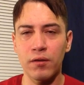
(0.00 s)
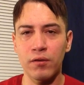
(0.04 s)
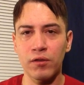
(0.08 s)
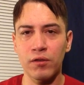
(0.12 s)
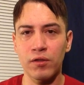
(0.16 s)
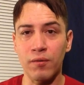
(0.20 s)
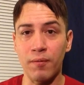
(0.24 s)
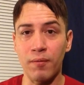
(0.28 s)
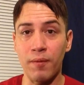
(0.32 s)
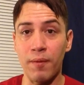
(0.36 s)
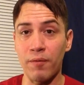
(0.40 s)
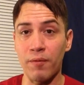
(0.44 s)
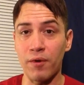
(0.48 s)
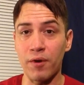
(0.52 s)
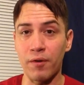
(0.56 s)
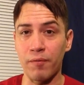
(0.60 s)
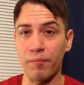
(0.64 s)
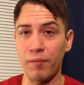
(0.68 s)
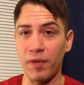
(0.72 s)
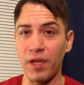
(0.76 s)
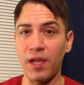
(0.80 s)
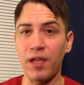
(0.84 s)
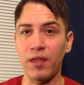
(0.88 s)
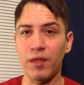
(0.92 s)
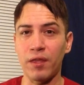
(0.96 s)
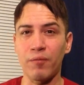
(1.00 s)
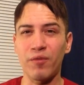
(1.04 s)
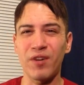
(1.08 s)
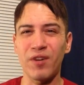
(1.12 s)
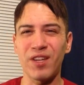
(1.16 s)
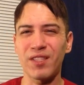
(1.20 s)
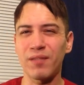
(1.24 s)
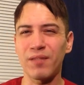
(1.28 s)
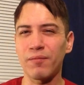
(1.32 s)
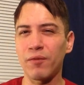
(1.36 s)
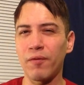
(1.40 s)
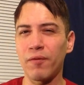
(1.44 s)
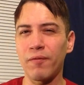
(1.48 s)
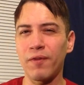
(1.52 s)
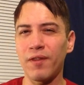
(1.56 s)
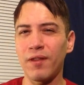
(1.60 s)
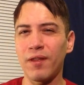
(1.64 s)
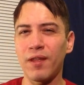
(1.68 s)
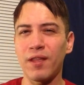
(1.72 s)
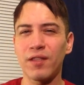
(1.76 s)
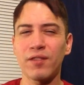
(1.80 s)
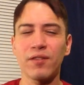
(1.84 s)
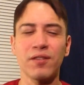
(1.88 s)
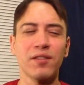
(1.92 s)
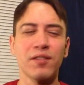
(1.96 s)
to remember to be in the present moment
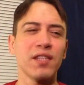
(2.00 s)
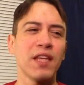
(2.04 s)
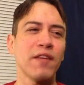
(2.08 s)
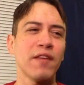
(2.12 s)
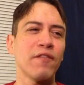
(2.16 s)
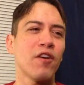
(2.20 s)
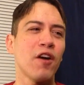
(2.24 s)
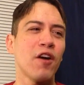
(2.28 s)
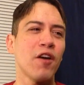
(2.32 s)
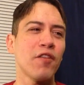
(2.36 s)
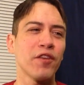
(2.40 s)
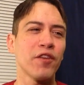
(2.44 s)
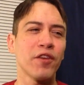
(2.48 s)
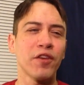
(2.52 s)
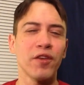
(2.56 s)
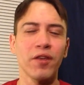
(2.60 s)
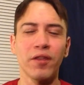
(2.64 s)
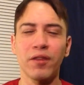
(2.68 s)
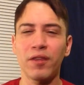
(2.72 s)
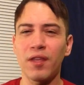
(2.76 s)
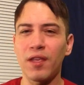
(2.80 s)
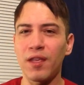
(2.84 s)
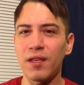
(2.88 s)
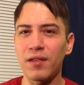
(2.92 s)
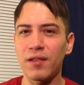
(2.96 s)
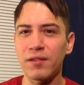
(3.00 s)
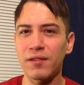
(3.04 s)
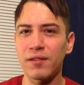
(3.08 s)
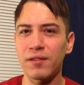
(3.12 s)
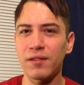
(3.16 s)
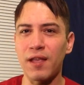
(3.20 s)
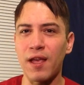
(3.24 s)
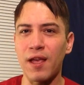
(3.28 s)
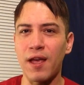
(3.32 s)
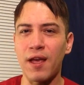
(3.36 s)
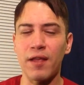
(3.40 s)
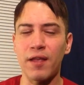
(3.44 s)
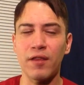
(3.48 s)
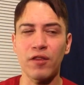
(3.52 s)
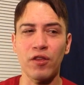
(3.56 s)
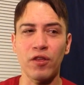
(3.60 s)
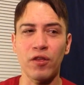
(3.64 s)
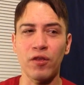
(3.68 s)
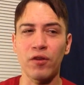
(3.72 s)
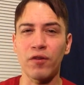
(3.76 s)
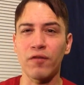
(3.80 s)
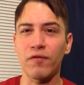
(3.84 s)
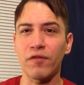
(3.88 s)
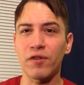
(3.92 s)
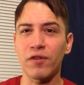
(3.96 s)
and to savor all the good things that the
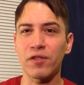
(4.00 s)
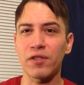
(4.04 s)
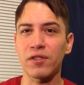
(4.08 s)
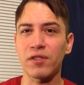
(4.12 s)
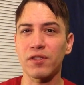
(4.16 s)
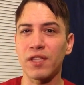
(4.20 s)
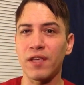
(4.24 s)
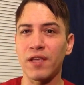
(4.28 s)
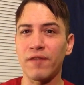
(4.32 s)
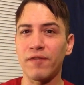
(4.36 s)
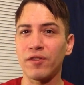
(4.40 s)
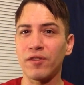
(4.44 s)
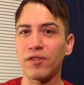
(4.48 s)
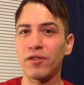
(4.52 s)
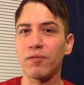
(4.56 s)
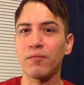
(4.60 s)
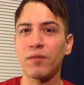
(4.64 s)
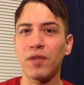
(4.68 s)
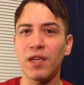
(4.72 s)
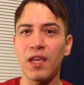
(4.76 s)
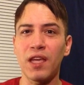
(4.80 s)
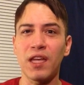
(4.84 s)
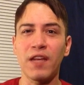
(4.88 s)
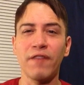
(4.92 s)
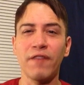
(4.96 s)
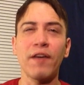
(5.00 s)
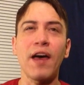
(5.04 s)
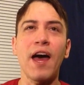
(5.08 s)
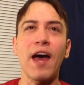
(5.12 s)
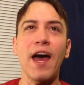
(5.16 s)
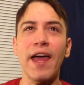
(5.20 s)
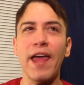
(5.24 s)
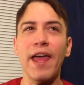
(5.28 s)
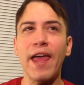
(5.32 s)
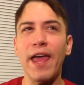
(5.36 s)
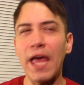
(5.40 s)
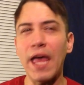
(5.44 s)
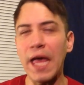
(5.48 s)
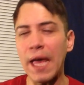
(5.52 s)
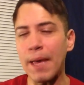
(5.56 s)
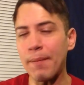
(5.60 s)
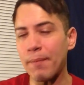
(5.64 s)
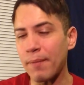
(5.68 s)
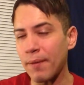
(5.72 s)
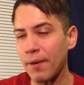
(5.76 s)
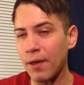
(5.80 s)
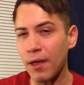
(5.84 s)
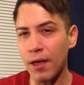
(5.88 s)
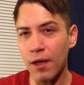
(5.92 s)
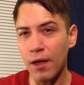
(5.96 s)
universe is giving to me. And if I
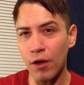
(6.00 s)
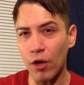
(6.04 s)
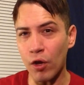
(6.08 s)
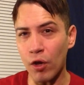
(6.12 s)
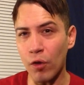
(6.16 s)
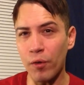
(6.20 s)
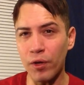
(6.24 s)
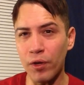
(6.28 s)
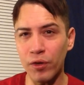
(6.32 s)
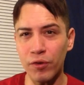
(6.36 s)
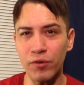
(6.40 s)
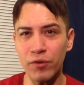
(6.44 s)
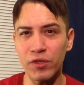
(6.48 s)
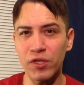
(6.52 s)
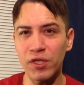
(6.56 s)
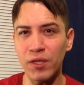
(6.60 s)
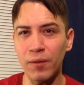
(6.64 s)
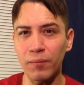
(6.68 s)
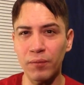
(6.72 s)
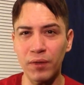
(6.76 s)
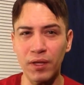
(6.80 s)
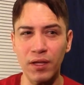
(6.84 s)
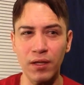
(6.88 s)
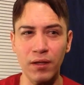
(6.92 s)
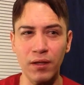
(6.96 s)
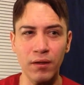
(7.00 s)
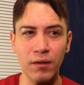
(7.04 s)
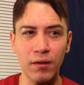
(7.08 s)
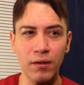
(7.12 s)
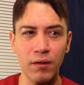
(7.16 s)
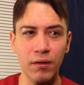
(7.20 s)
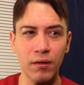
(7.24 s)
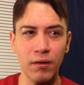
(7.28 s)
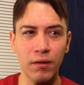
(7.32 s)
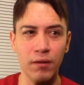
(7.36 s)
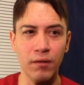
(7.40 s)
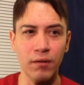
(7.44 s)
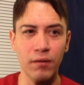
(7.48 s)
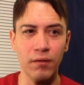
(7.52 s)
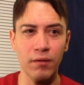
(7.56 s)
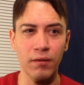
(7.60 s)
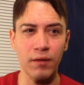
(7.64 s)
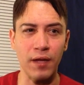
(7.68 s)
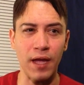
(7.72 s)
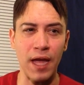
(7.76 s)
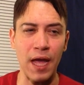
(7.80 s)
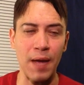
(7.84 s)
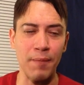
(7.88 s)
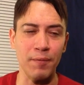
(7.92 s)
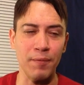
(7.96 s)
am going through something
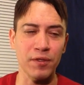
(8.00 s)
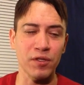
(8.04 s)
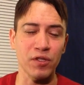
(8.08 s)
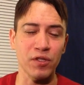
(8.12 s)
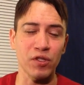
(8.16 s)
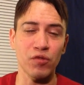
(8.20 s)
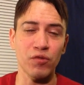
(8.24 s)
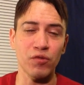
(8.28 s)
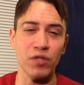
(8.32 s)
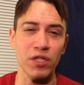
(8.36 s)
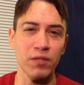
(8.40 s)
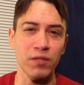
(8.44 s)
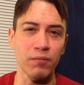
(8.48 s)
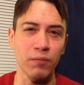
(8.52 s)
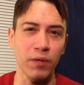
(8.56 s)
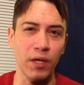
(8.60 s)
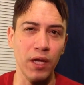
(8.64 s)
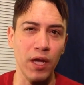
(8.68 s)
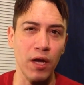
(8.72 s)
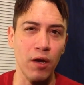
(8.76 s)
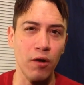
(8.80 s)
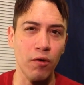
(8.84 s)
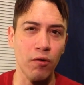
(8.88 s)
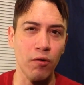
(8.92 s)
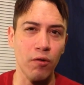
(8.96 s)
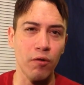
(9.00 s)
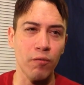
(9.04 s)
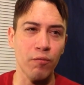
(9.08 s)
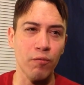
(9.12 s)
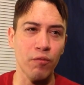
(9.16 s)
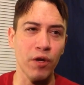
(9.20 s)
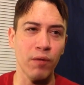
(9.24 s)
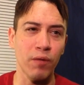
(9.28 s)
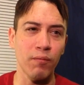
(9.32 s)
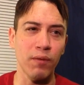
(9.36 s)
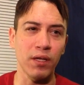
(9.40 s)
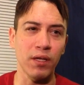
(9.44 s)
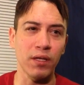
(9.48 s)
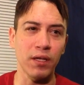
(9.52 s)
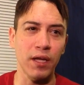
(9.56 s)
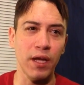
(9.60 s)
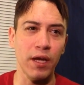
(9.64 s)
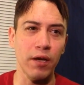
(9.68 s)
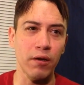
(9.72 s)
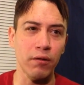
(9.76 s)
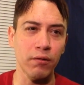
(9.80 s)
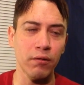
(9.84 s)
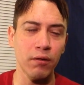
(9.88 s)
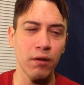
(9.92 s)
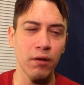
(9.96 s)
that happens to stress me out or bring me
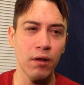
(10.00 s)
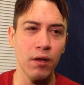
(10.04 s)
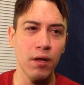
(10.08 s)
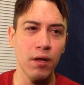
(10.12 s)
down,